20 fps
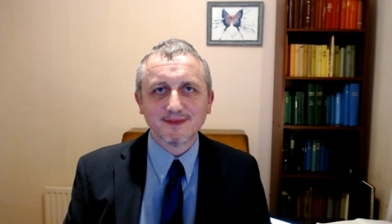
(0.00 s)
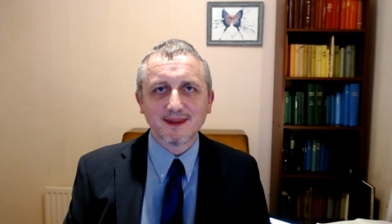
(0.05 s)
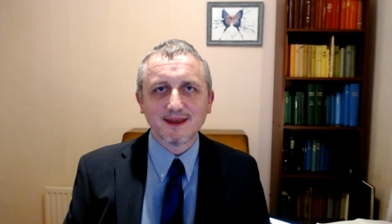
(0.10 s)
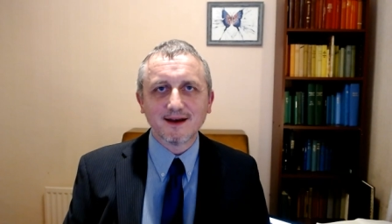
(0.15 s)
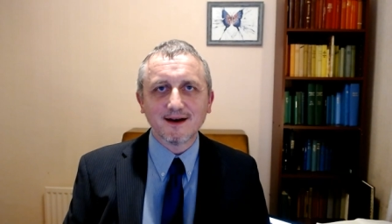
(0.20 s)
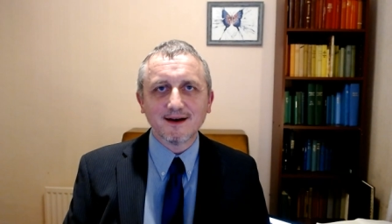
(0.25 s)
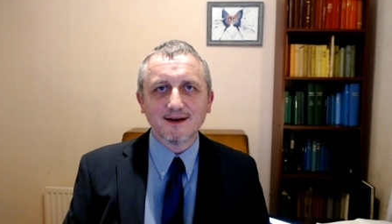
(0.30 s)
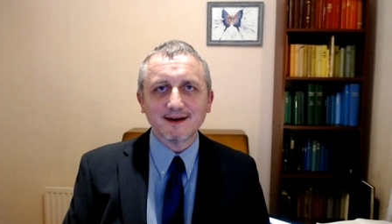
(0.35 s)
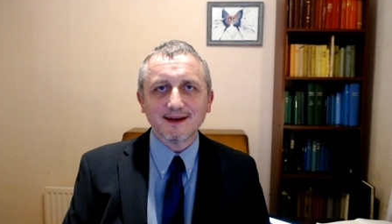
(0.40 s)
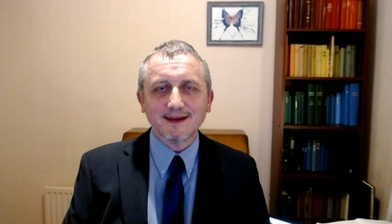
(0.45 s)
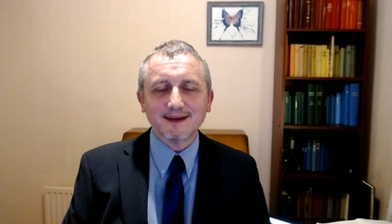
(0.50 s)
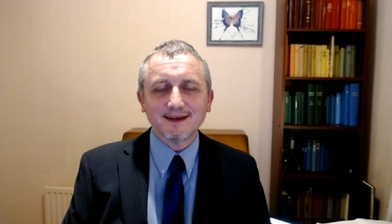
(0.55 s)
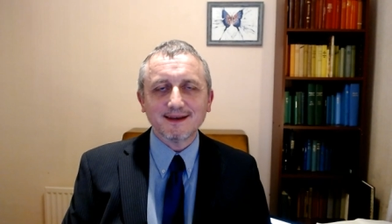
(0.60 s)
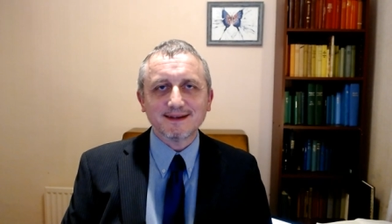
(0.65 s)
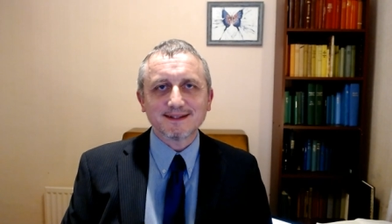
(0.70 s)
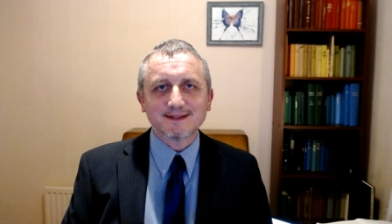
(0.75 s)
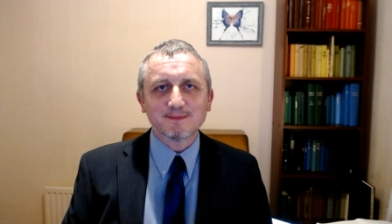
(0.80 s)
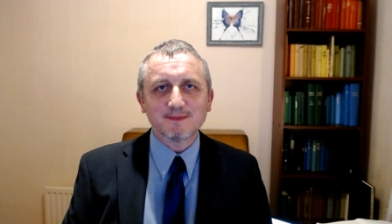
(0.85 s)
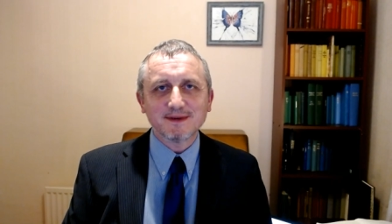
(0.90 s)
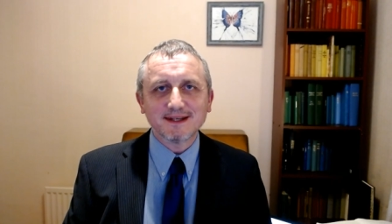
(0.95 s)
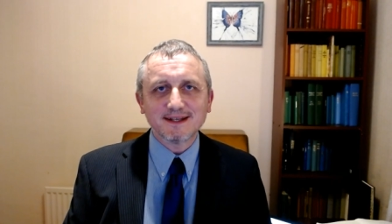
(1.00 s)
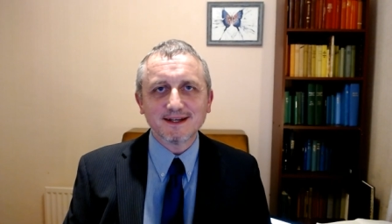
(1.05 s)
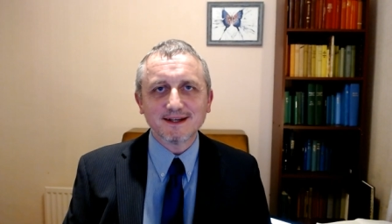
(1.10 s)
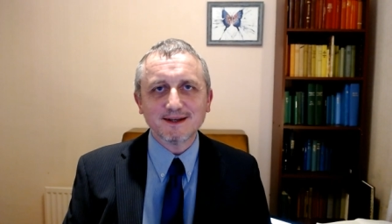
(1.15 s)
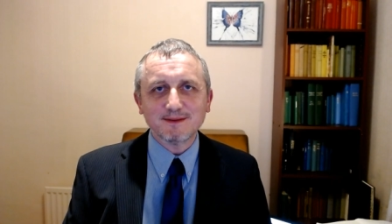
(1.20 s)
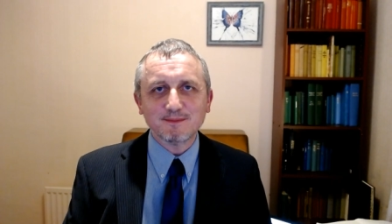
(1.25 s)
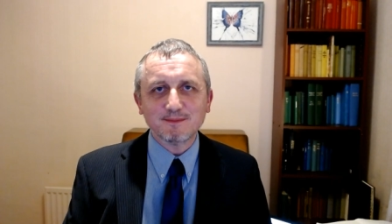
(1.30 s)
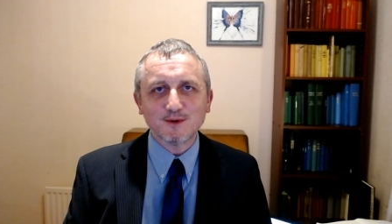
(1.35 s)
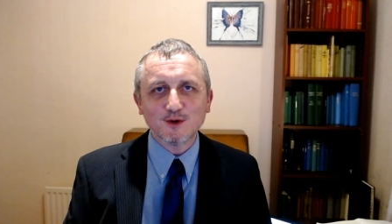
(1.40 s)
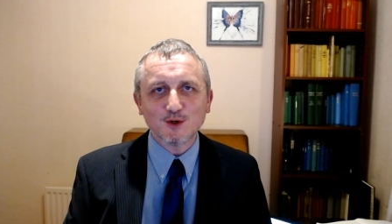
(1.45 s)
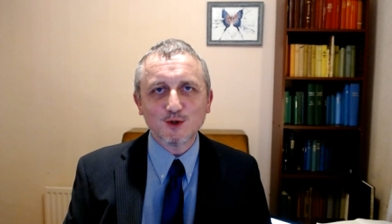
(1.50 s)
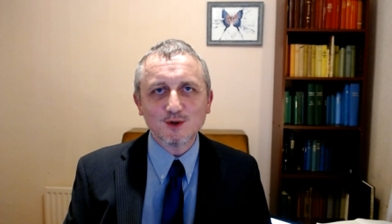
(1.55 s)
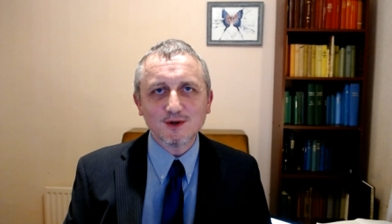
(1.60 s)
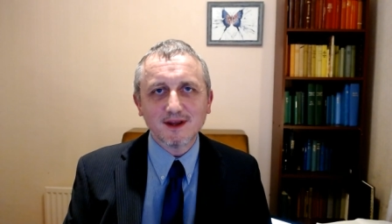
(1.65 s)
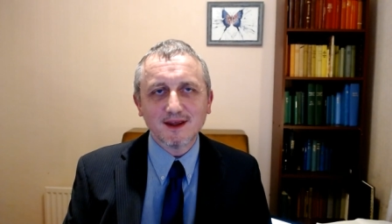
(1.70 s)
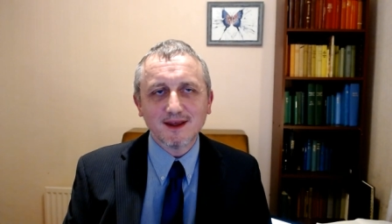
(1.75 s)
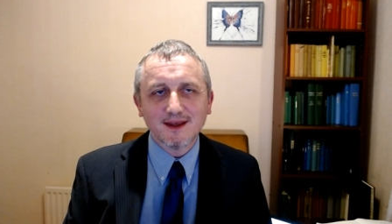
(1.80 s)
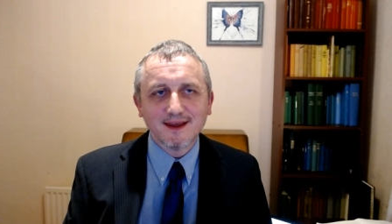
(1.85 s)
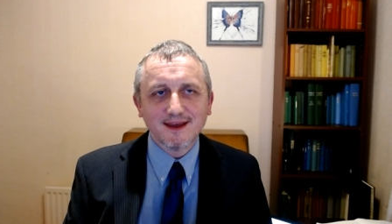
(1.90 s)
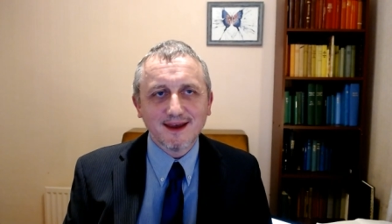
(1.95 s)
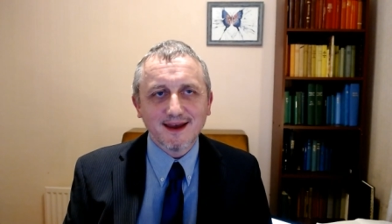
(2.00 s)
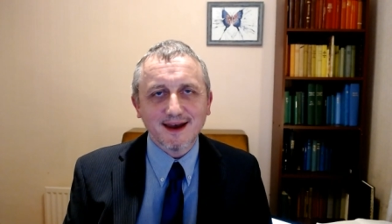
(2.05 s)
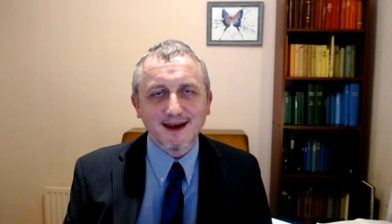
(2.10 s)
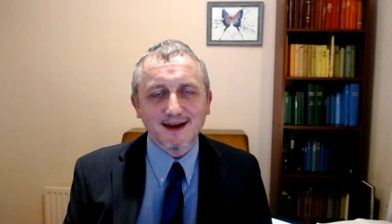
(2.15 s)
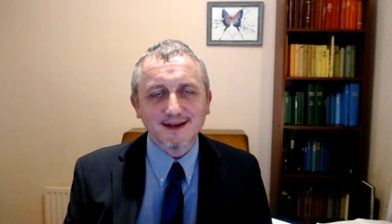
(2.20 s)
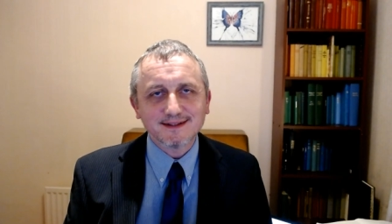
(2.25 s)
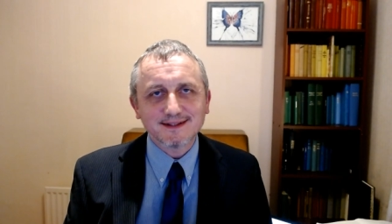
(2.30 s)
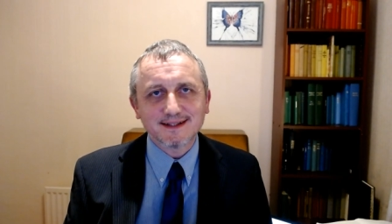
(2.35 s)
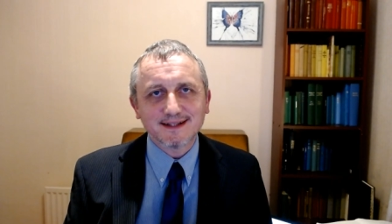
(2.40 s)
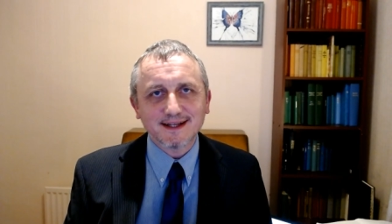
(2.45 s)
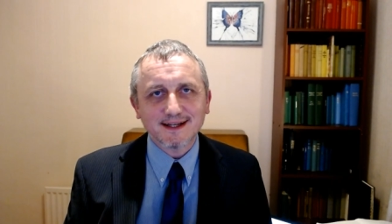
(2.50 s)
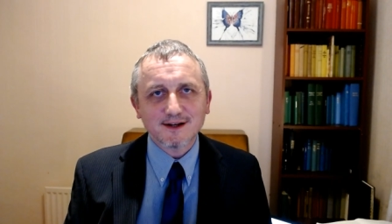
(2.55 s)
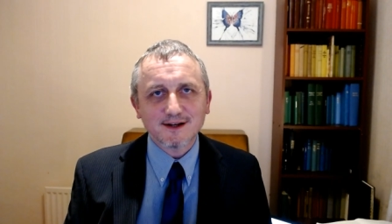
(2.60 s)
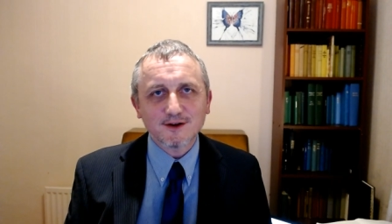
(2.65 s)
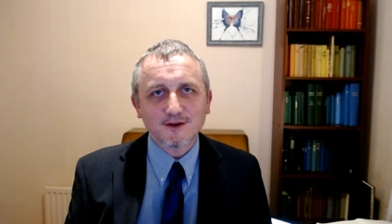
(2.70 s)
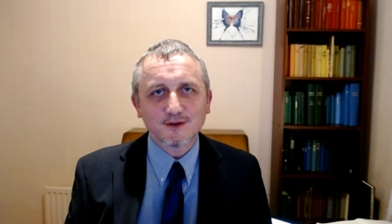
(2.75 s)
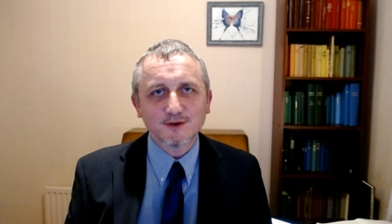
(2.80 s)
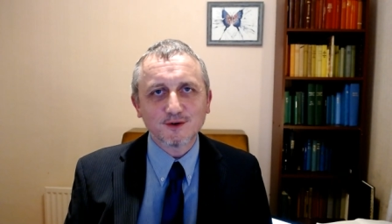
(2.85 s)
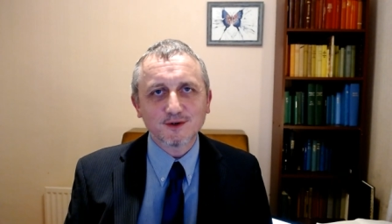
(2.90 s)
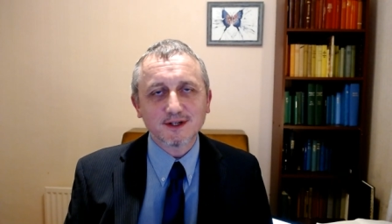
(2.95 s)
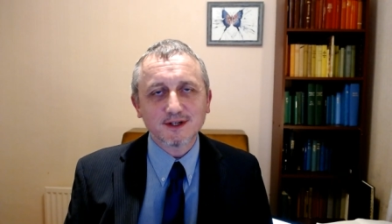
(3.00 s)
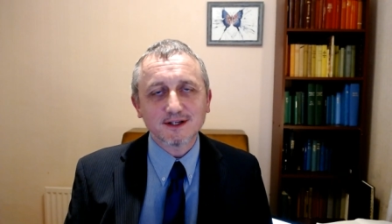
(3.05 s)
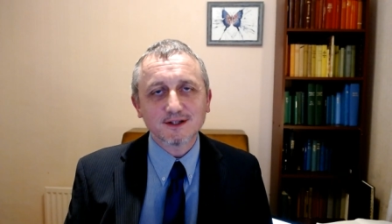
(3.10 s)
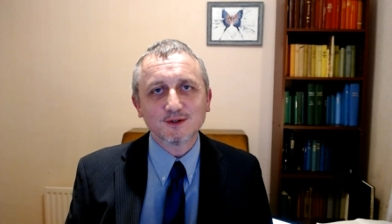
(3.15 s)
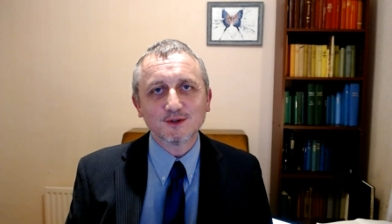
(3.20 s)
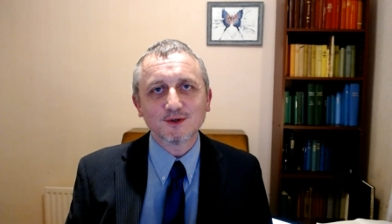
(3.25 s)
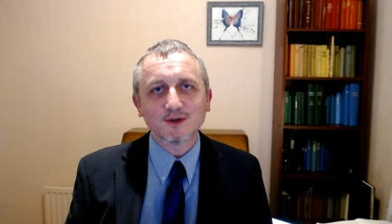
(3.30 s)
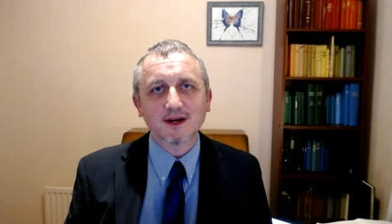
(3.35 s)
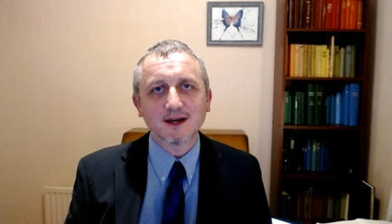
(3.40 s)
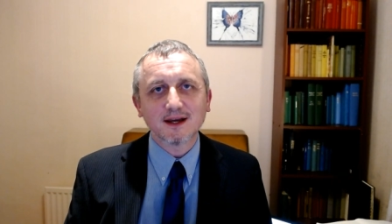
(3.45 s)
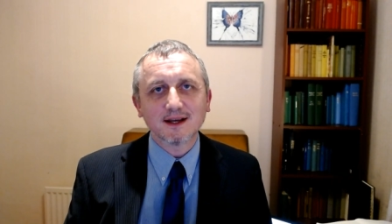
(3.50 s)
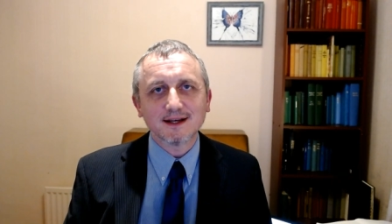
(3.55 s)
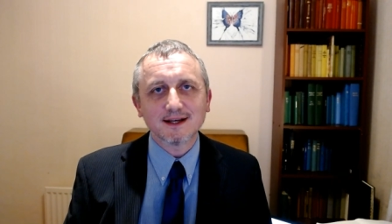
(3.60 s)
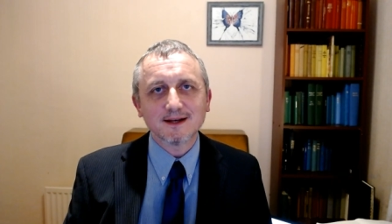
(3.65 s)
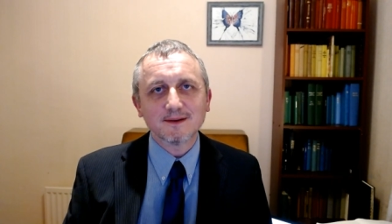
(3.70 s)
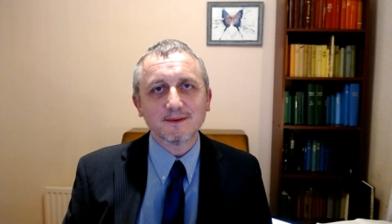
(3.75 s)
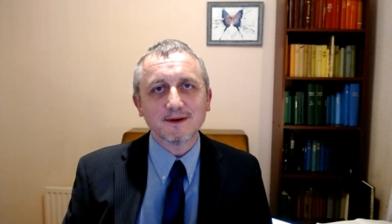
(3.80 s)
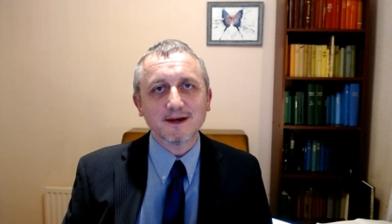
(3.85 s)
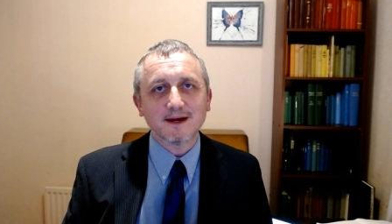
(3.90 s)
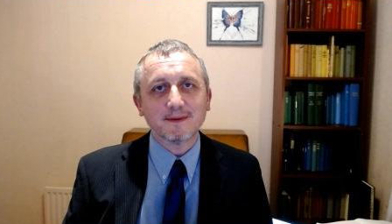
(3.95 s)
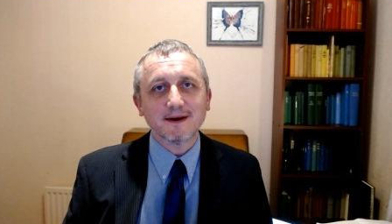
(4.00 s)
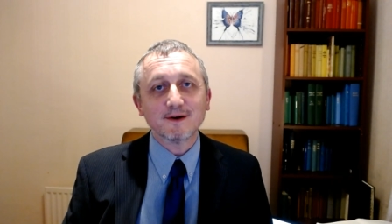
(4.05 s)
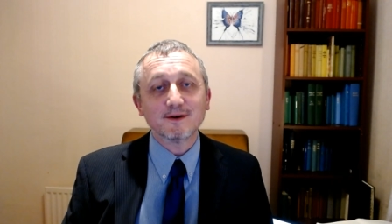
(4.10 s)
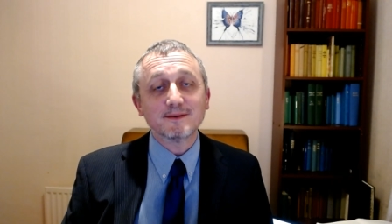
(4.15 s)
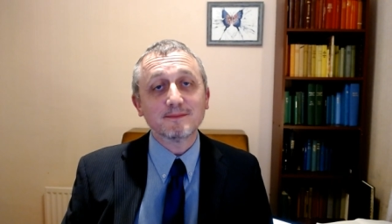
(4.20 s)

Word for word: Hi, it's Midnight Mule and today I thought I'd talk a little bit about